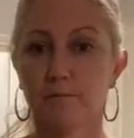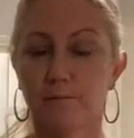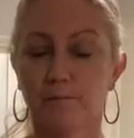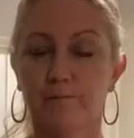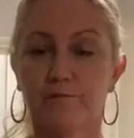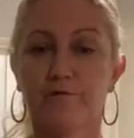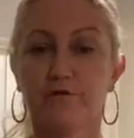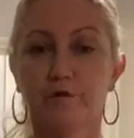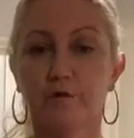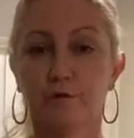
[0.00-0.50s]

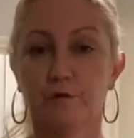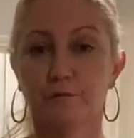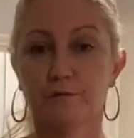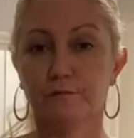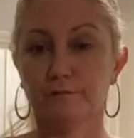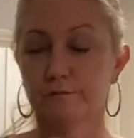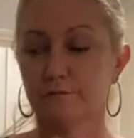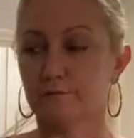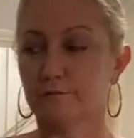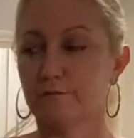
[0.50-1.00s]
food
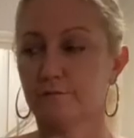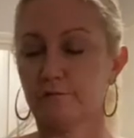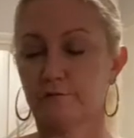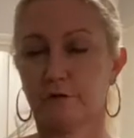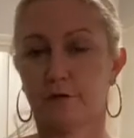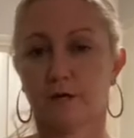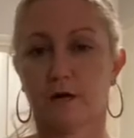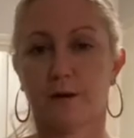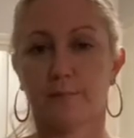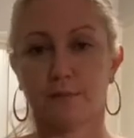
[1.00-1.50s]

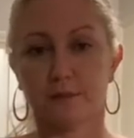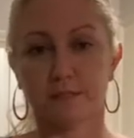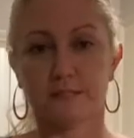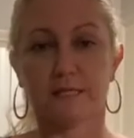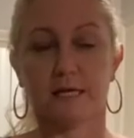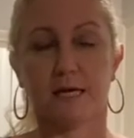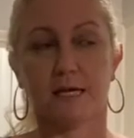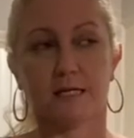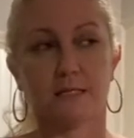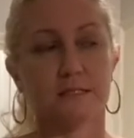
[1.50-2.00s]
for a couple of
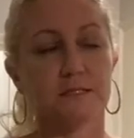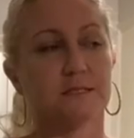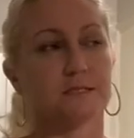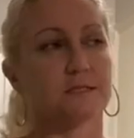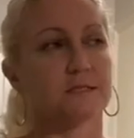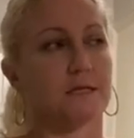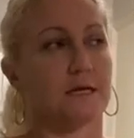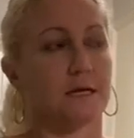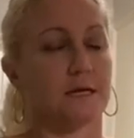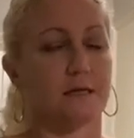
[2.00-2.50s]

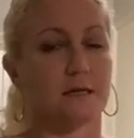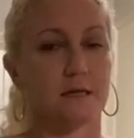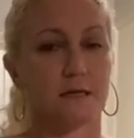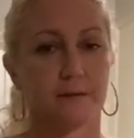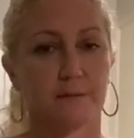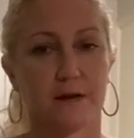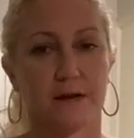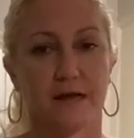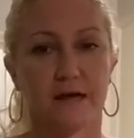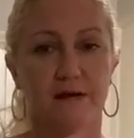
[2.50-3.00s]
days, and then I'm
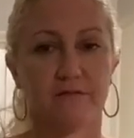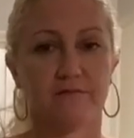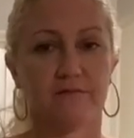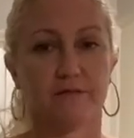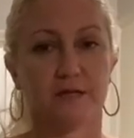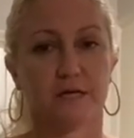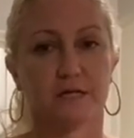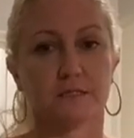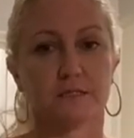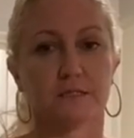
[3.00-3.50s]
gonna have
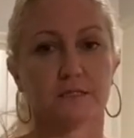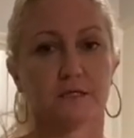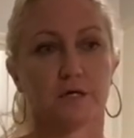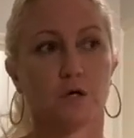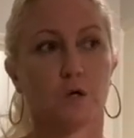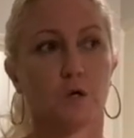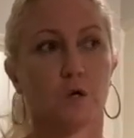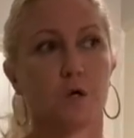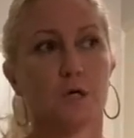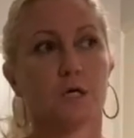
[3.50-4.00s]
this.
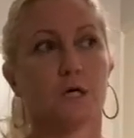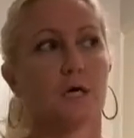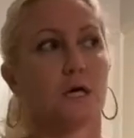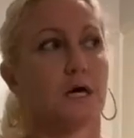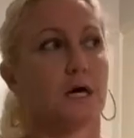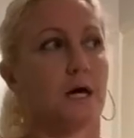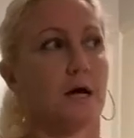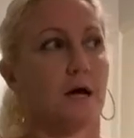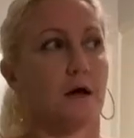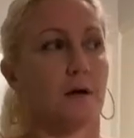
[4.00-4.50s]
So
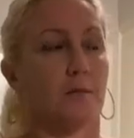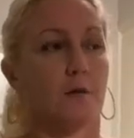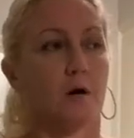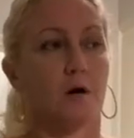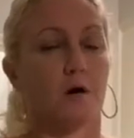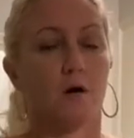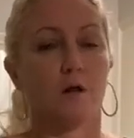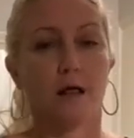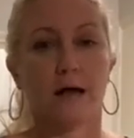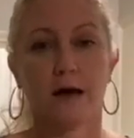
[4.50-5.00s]
I'm
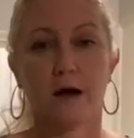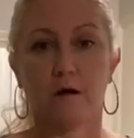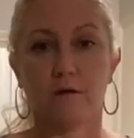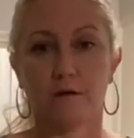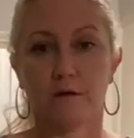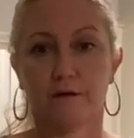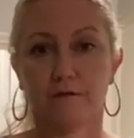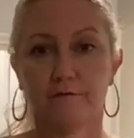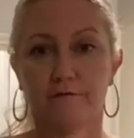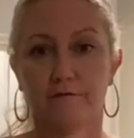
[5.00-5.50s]
all out
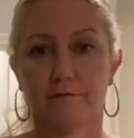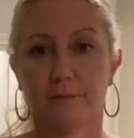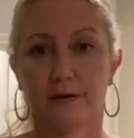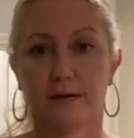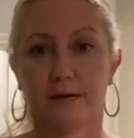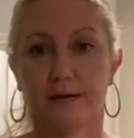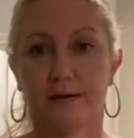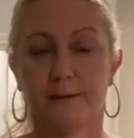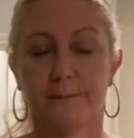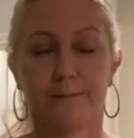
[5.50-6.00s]
of
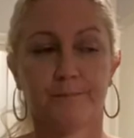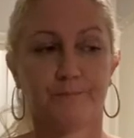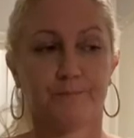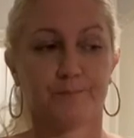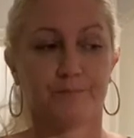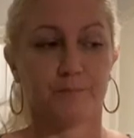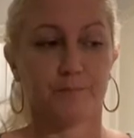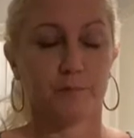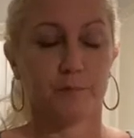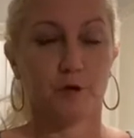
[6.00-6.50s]
my
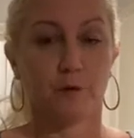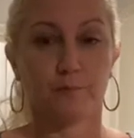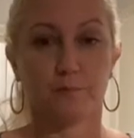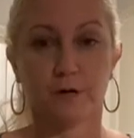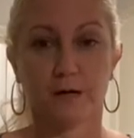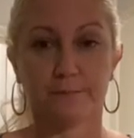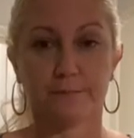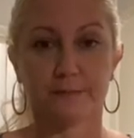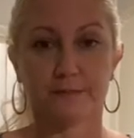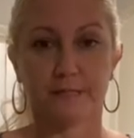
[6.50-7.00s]
meal
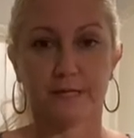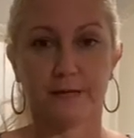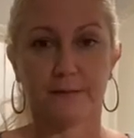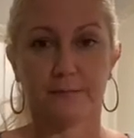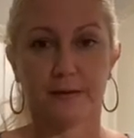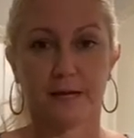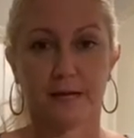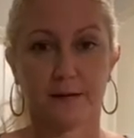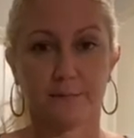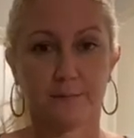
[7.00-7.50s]
preps that I
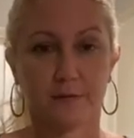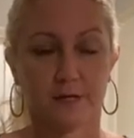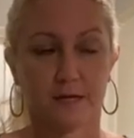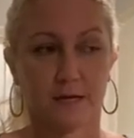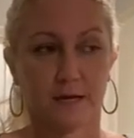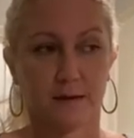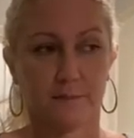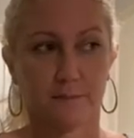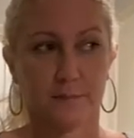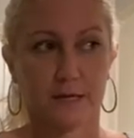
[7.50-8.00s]
made. I'm gonna
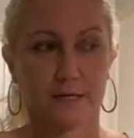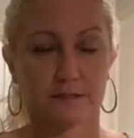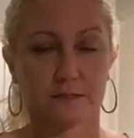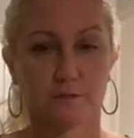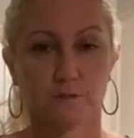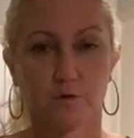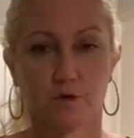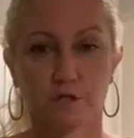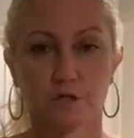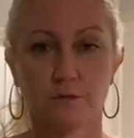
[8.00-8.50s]
make some
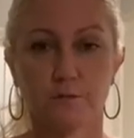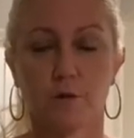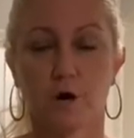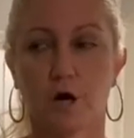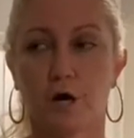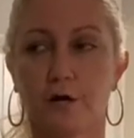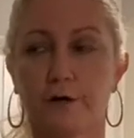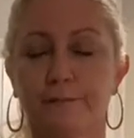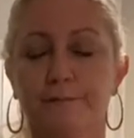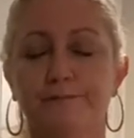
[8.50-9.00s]
more
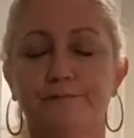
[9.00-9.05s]
tomorrow.